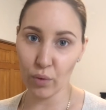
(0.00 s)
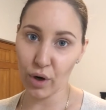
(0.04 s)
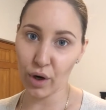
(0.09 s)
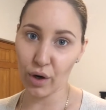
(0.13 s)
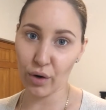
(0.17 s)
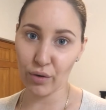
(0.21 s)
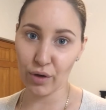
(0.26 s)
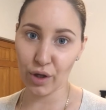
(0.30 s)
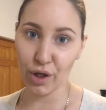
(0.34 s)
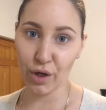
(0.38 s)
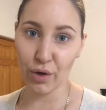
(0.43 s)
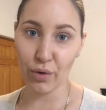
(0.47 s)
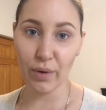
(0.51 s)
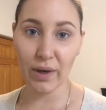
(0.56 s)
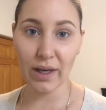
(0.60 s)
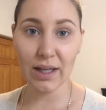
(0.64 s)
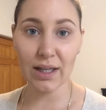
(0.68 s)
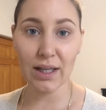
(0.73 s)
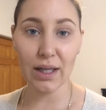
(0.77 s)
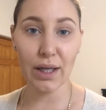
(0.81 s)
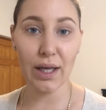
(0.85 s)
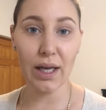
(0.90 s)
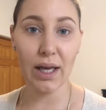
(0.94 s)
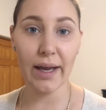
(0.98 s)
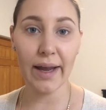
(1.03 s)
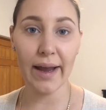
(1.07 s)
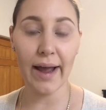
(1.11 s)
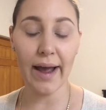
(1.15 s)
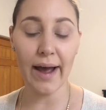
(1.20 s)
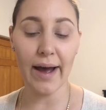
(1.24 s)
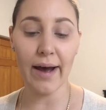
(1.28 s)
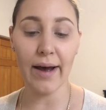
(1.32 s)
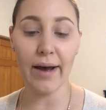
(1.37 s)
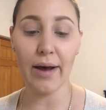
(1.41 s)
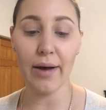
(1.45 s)
work really quickly.
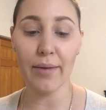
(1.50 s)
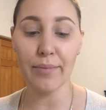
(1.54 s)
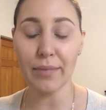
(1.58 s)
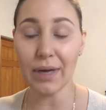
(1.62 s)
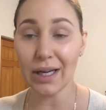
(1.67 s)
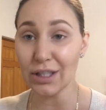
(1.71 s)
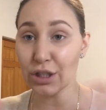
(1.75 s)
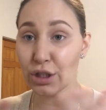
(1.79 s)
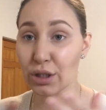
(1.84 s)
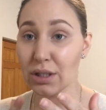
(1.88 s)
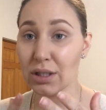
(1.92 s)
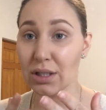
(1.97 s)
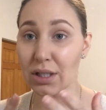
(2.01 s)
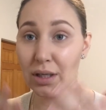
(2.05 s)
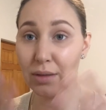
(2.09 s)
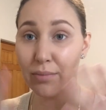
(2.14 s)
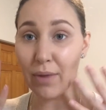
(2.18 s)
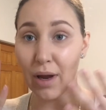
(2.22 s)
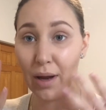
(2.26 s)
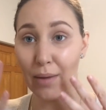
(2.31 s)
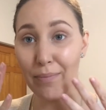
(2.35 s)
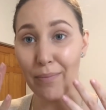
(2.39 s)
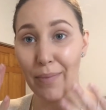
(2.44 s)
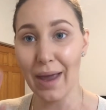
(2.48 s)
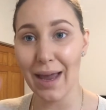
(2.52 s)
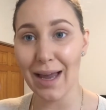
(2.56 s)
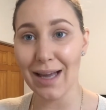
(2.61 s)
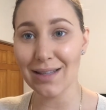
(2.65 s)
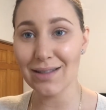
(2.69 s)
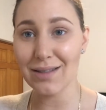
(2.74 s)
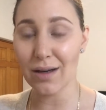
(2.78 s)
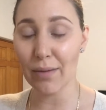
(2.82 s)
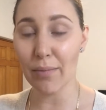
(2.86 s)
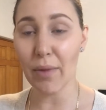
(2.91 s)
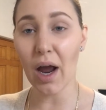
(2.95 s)
I just did my
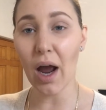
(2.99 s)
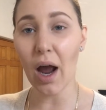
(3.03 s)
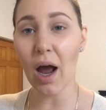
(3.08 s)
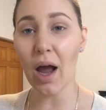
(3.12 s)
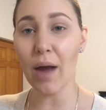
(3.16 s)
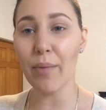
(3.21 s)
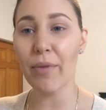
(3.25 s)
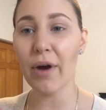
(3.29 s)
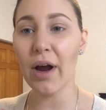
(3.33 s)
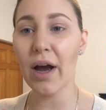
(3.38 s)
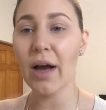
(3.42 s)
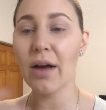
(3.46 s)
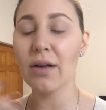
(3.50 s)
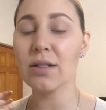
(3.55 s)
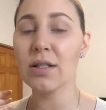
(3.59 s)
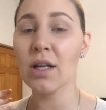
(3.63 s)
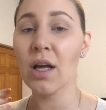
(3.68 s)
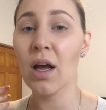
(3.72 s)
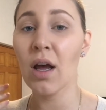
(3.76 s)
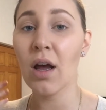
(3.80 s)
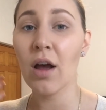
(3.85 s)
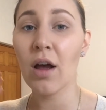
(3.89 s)
base and my eyebrows.